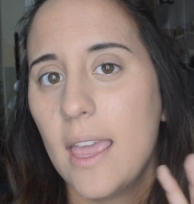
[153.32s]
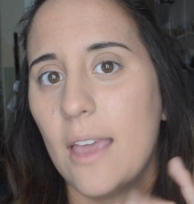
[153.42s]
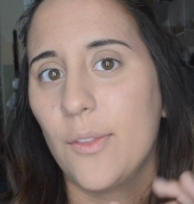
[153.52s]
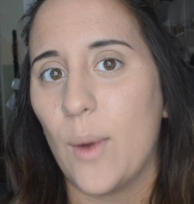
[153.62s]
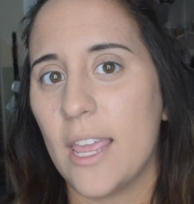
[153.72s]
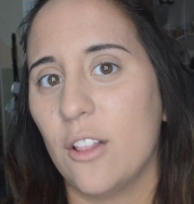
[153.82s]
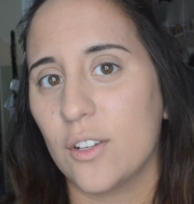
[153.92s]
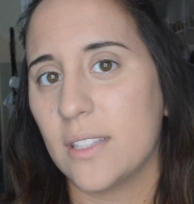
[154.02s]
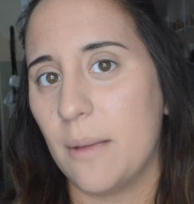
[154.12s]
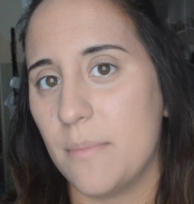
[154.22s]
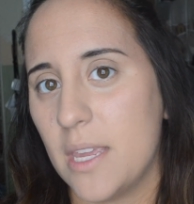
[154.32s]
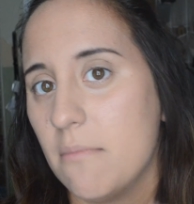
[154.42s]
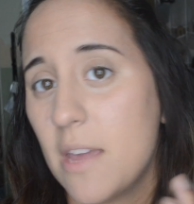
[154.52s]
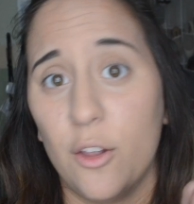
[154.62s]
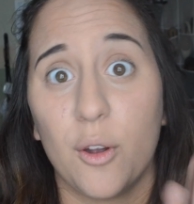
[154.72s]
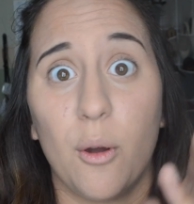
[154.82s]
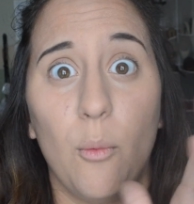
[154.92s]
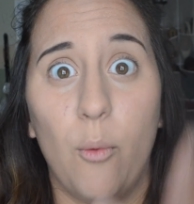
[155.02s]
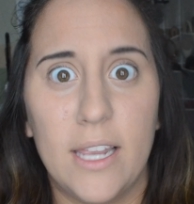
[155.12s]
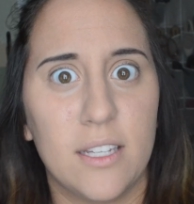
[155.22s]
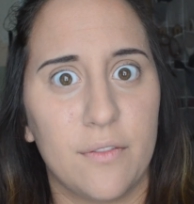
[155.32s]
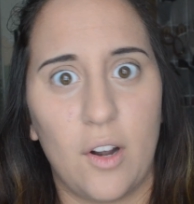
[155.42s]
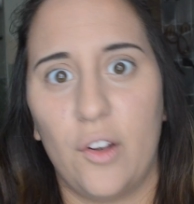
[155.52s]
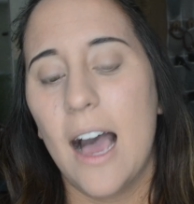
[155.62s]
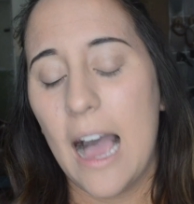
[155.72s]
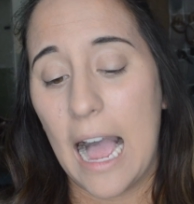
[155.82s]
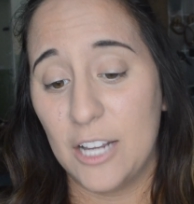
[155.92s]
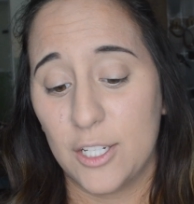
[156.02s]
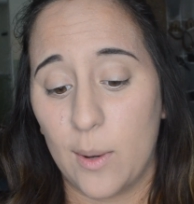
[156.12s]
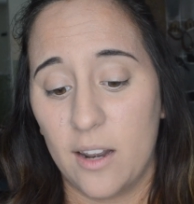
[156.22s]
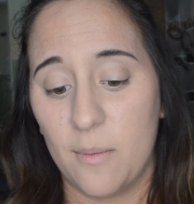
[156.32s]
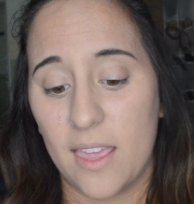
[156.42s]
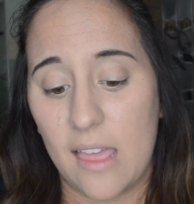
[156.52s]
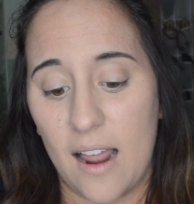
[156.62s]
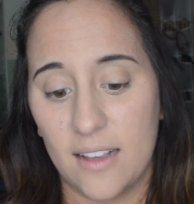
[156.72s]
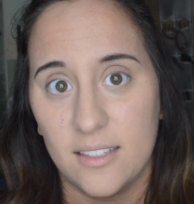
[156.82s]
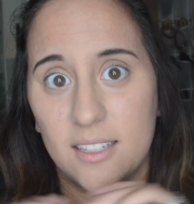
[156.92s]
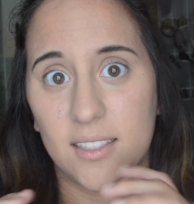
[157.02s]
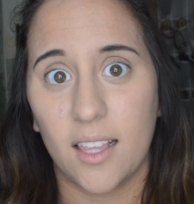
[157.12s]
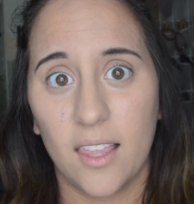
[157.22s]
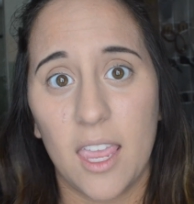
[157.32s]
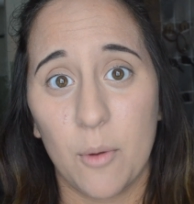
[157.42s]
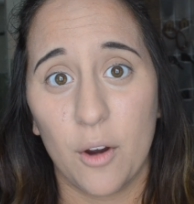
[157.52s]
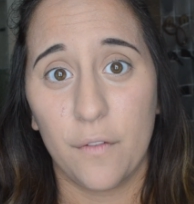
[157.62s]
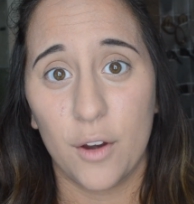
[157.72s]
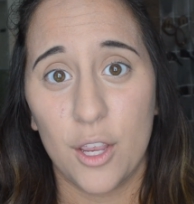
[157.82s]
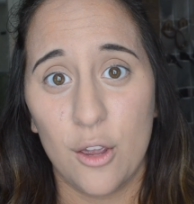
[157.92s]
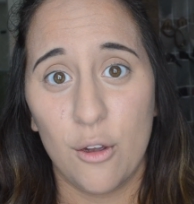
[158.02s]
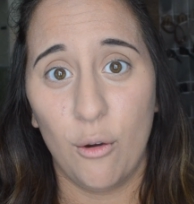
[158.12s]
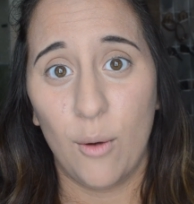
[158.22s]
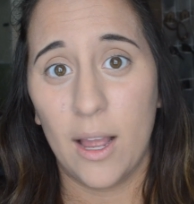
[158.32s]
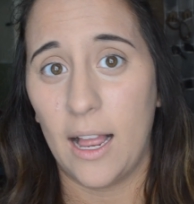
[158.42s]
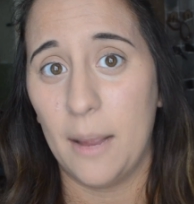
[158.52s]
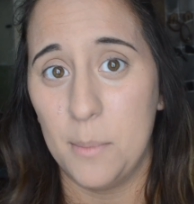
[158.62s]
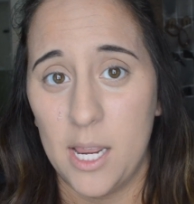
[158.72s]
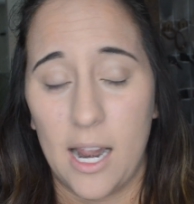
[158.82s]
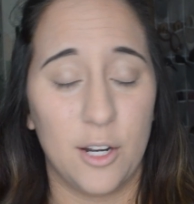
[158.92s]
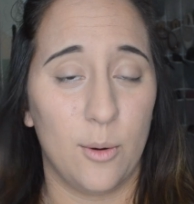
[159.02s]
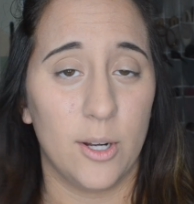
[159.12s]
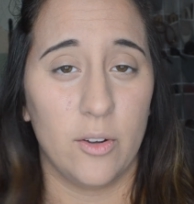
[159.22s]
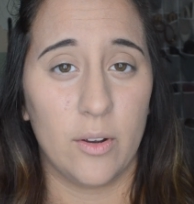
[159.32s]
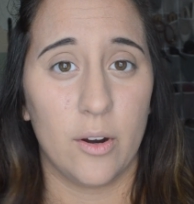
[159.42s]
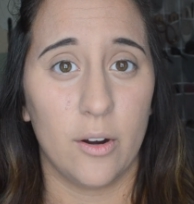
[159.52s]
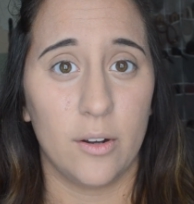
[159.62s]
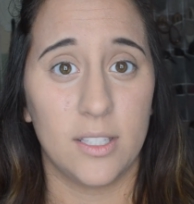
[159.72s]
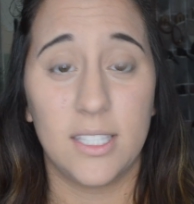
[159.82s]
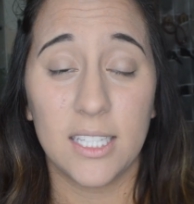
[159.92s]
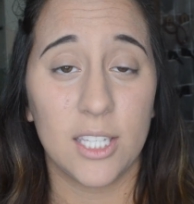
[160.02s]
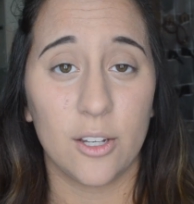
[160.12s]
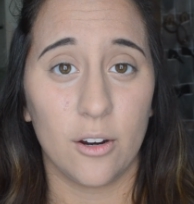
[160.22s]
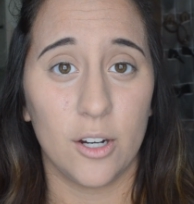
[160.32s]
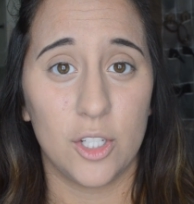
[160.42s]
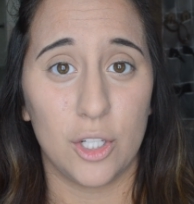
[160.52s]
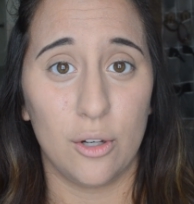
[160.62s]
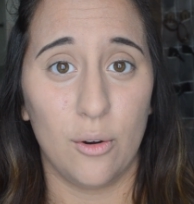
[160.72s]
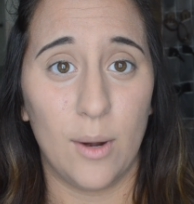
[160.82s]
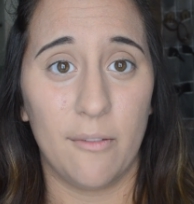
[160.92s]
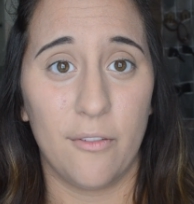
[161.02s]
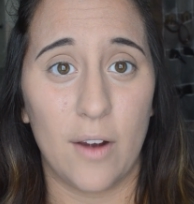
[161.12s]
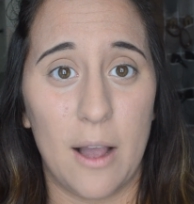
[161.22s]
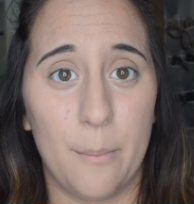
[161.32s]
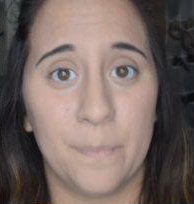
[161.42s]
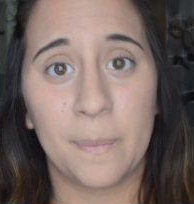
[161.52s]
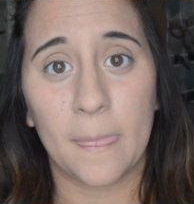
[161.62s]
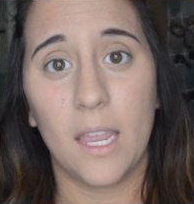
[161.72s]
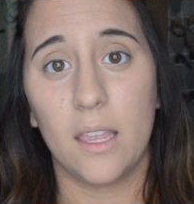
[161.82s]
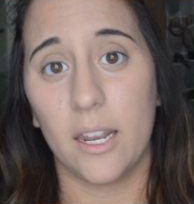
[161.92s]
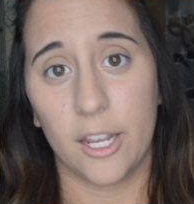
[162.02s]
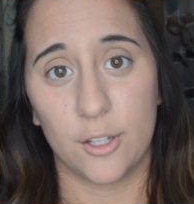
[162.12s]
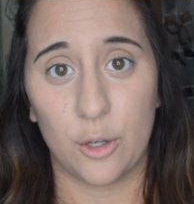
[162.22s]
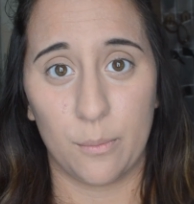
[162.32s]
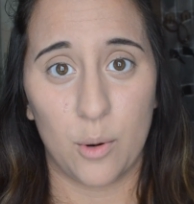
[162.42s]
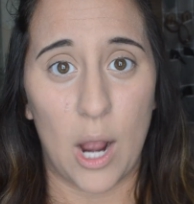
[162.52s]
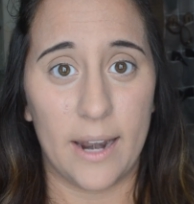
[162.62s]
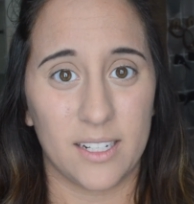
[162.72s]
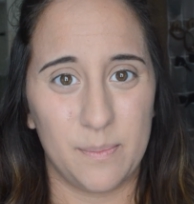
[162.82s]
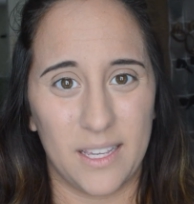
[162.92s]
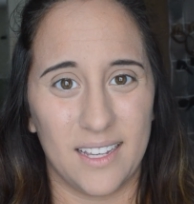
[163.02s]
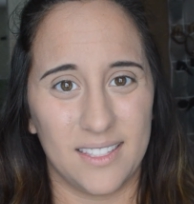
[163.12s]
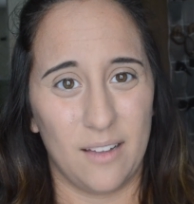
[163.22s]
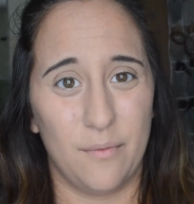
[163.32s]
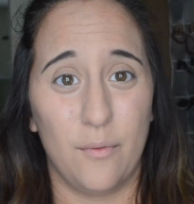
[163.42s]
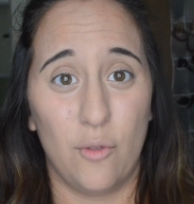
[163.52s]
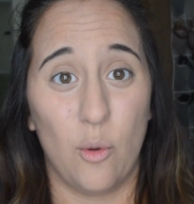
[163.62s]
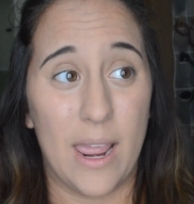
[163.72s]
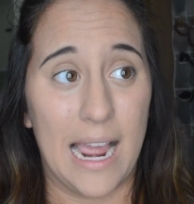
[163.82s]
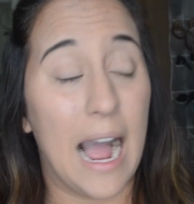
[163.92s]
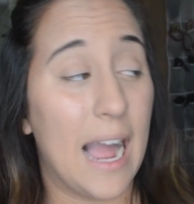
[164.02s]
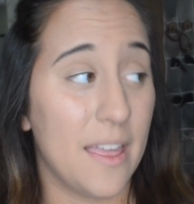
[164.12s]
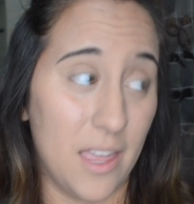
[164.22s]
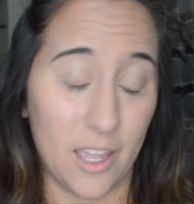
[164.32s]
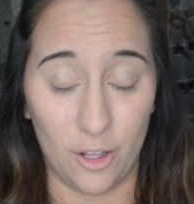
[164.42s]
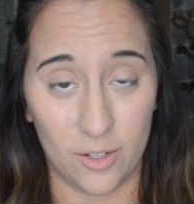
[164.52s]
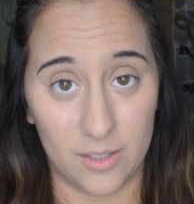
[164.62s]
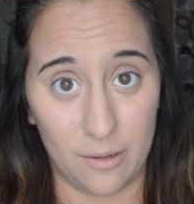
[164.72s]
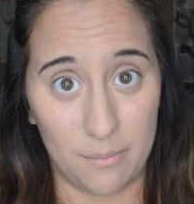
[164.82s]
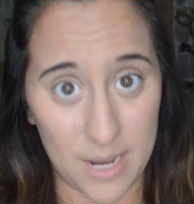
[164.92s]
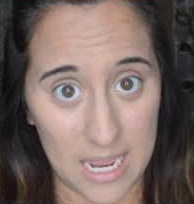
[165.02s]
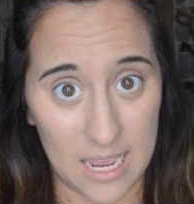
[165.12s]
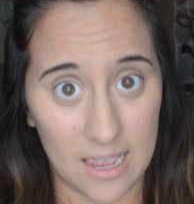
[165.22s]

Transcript: the way it looks on me may look way different on you. I just wanted to make that as a disclaimer for you. I mean, I don't want to disencourage you from getting a certain product because of the way I think it looks on me.